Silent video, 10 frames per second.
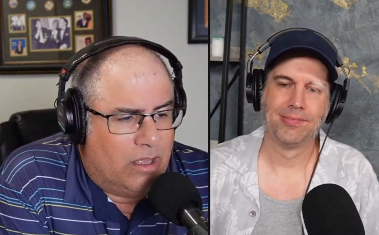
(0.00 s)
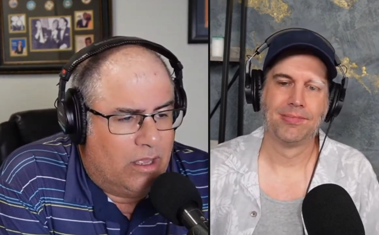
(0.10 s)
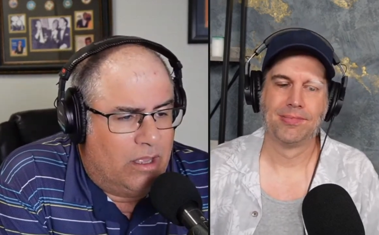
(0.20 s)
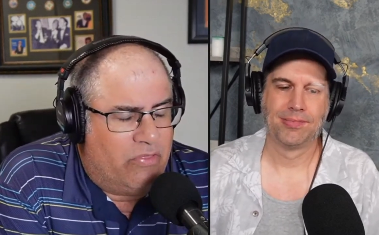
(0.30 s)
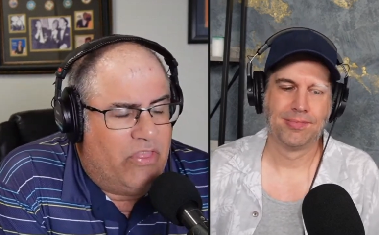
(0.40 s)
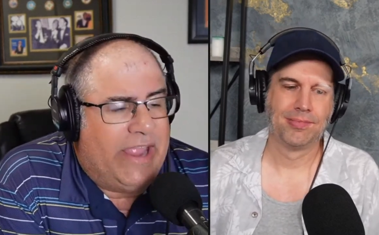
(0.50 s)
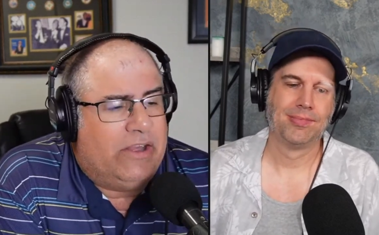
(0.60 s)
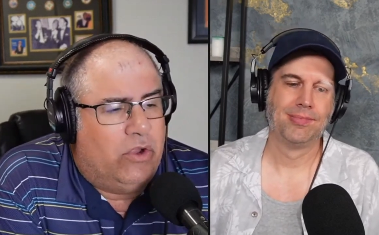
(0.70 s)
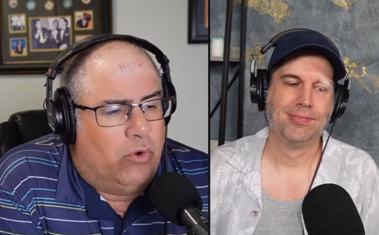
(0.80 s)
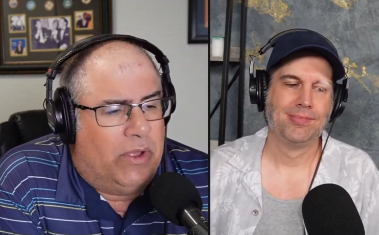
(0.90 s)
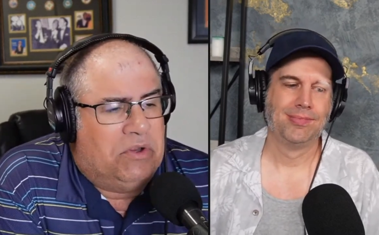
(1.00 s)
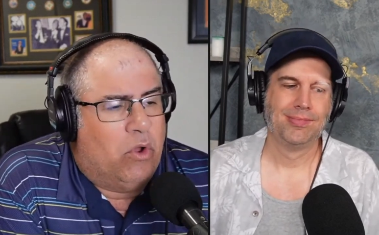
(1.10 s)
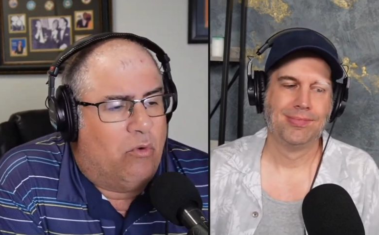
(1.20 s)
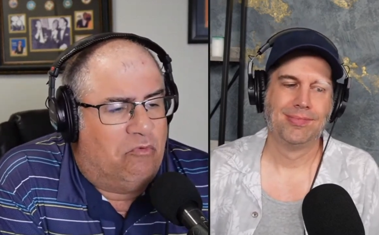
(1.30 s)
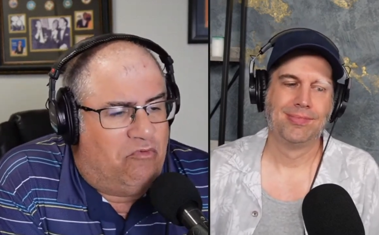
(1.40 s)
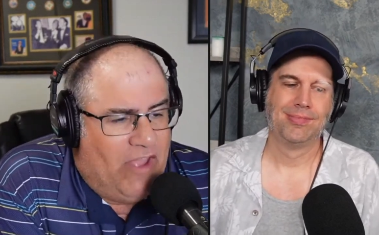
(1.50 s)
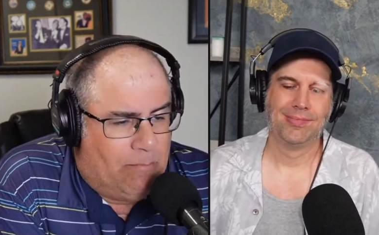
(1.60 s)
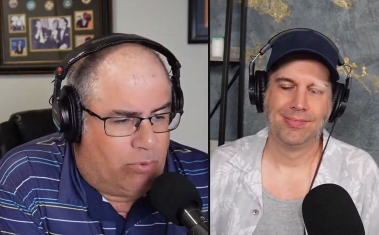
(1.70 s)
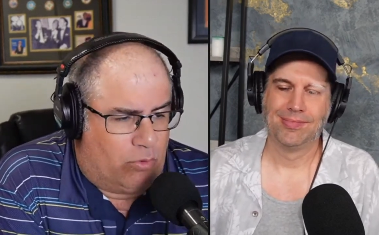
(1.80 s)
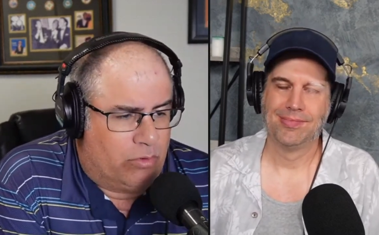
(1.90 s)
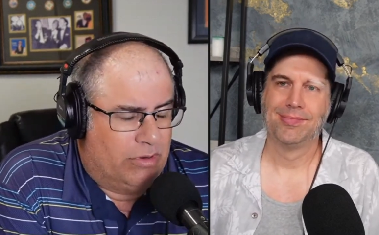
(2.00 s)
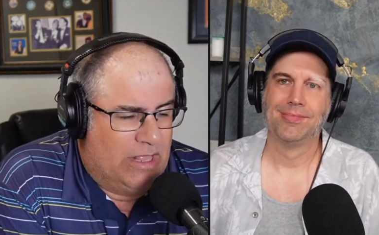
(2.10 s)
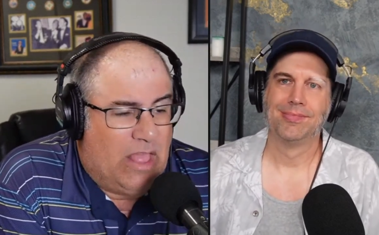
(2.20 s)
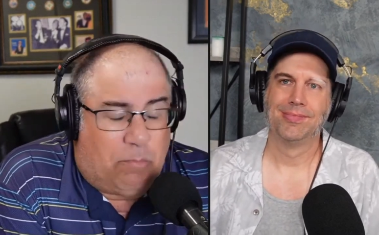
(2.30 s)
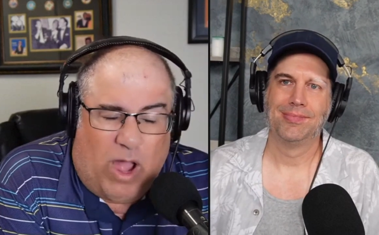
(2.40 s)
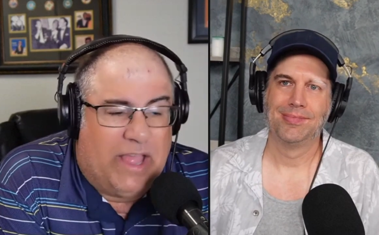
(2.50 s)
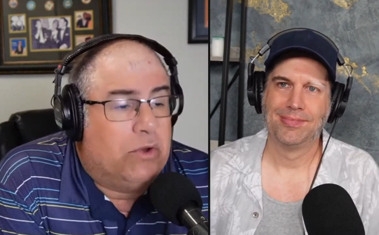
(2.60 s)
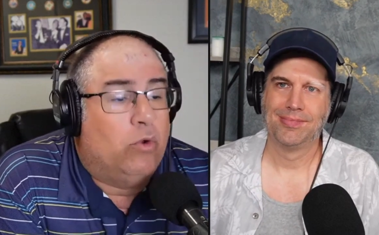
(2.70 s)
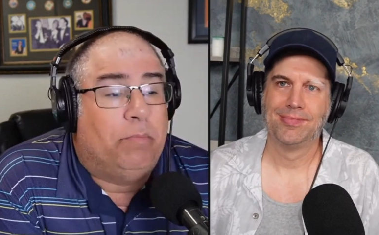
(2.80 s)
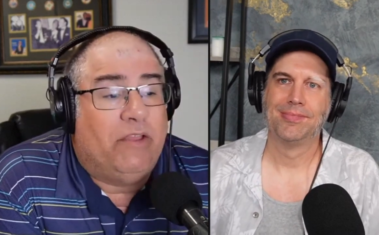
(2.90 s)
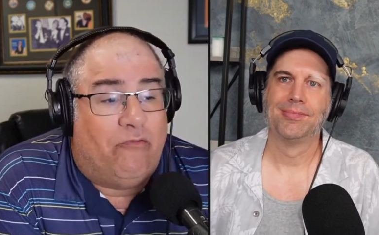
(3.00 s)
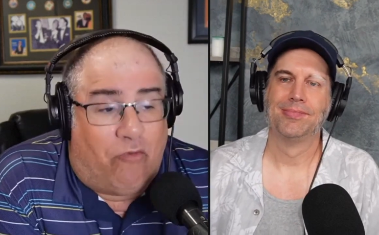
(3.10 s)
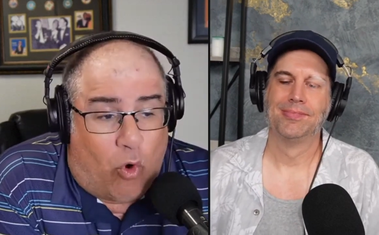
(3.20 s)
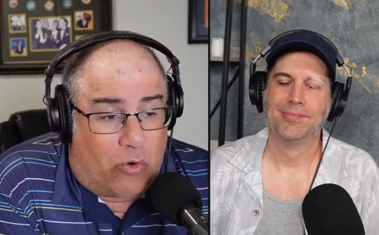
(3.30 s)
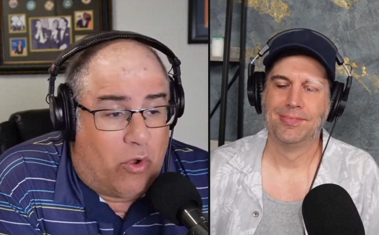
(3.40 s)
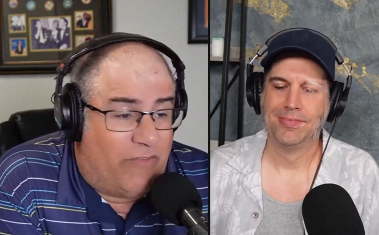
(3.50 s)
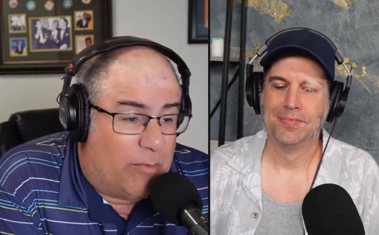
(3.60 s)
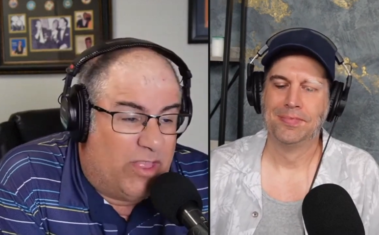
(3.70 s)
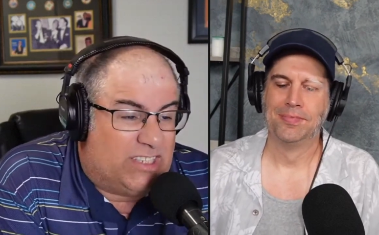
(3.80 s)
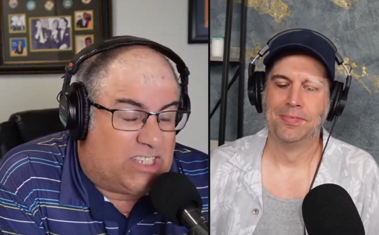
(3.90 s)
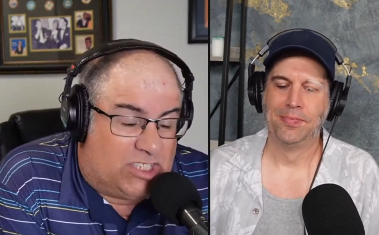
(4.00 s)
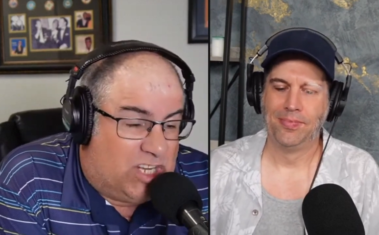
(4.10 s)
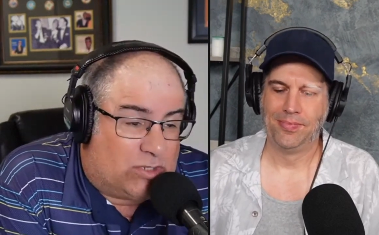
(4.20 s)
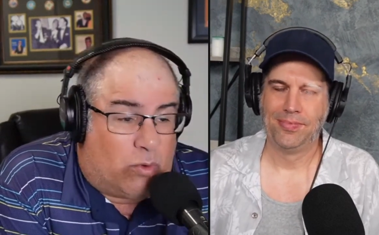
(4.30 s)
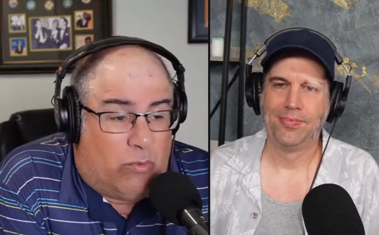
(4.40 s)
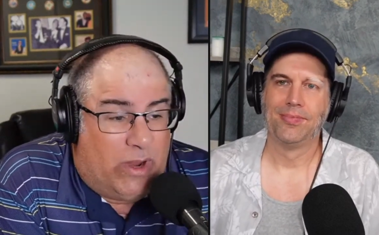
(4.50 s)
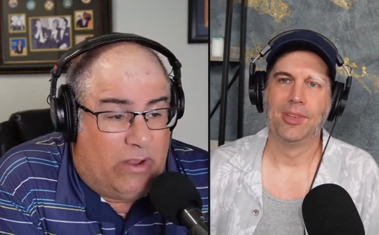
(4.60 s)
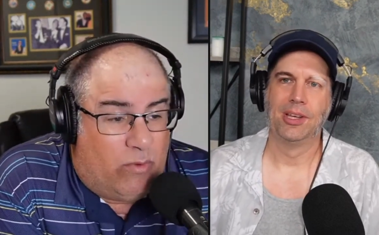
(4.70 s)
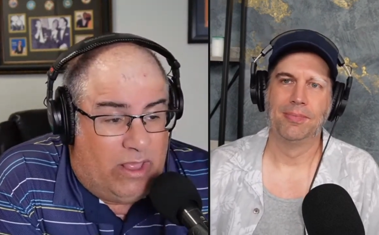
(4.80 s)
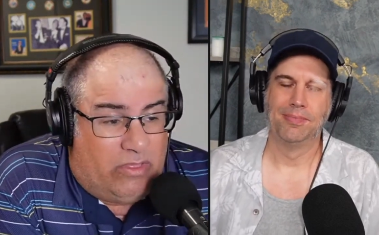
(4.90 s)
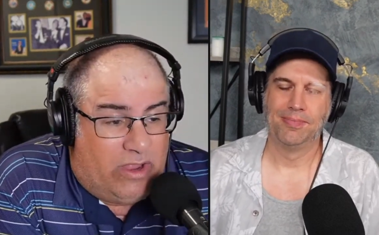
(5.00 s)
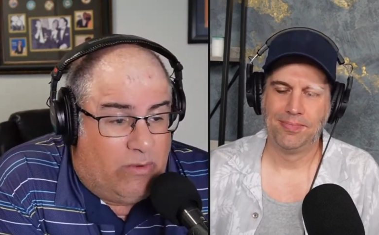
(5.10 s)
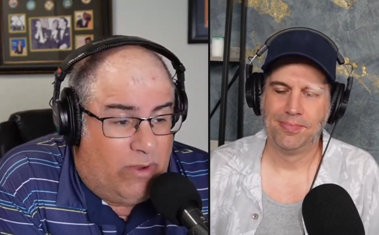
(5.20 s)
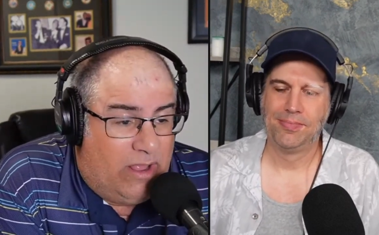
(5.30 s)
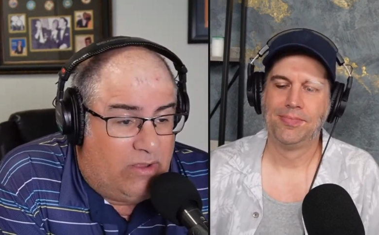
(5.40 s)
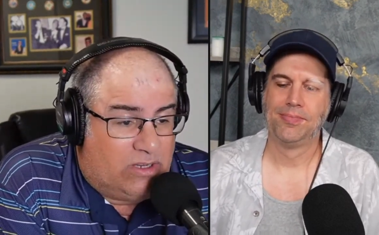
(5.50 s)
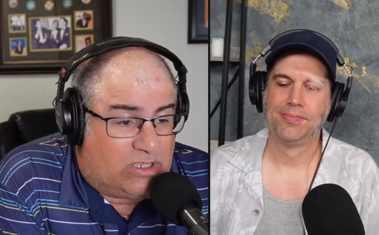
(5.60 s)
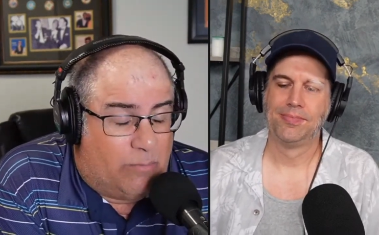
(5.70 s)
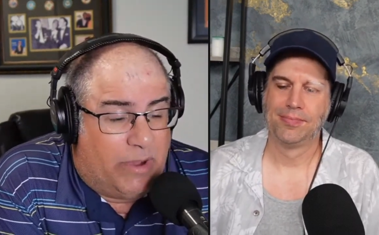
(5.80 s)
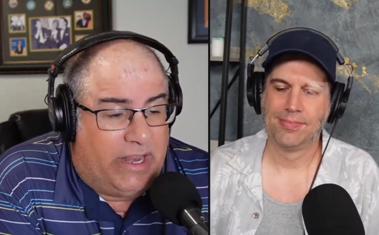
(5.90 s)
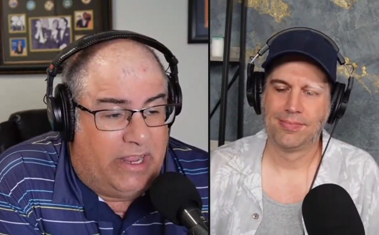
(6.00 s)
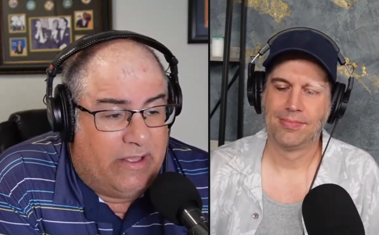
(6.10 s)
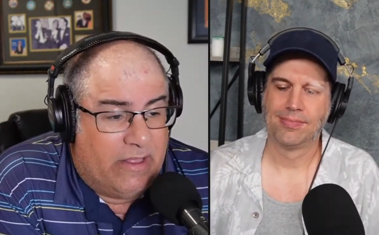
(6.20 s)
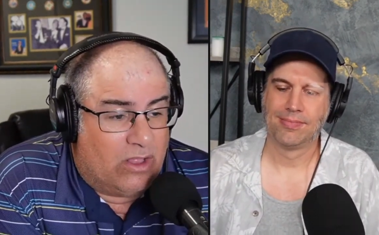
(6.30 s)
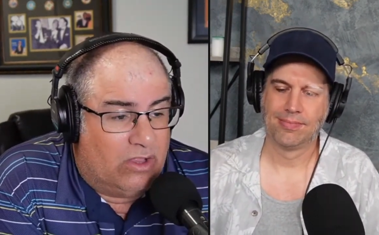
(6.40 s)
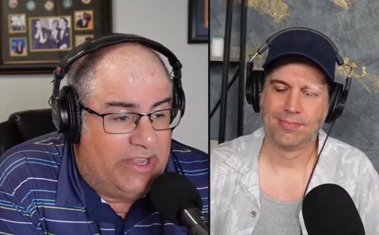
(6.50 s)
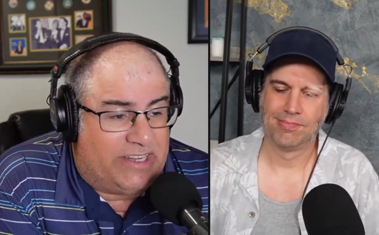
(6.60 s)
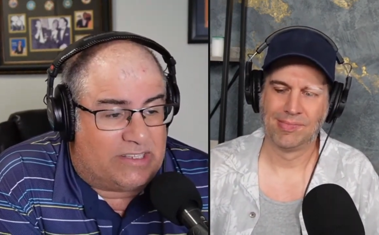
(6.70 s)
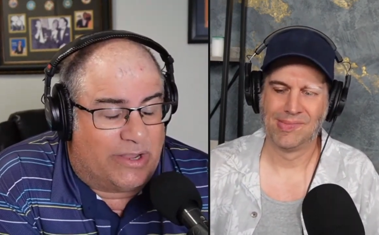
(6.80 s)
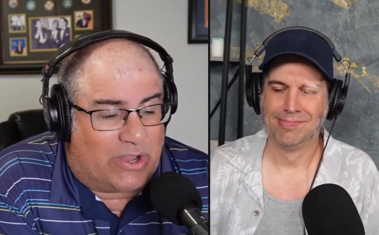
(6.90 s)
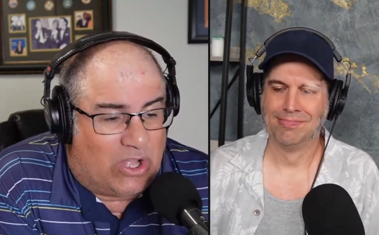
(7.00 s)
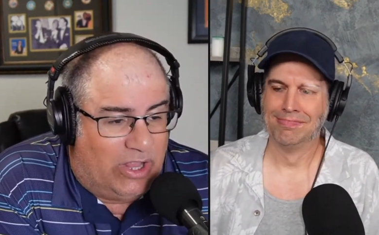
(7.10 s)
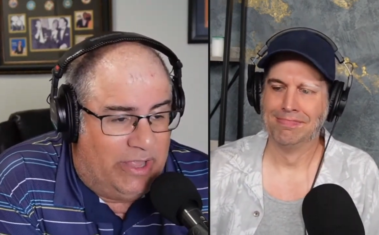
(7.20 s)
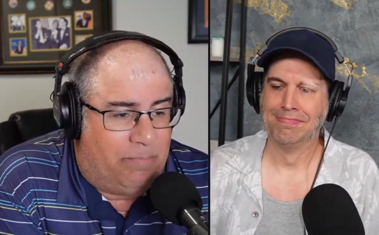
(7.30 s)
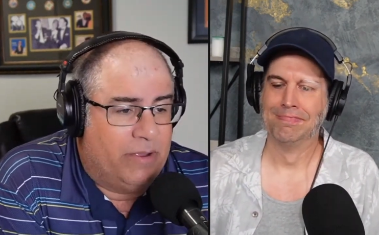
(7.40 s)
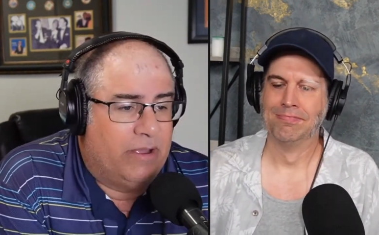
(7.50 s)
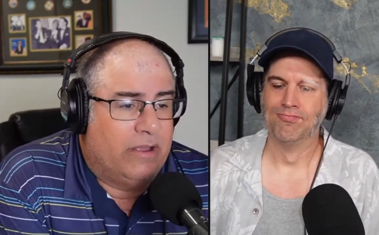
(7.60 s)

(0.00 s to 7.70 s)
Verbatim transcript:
Speaker 1: Uh, they knew in November, and they probably knew before November. This is just when we, we, they, we somebody leaked a clip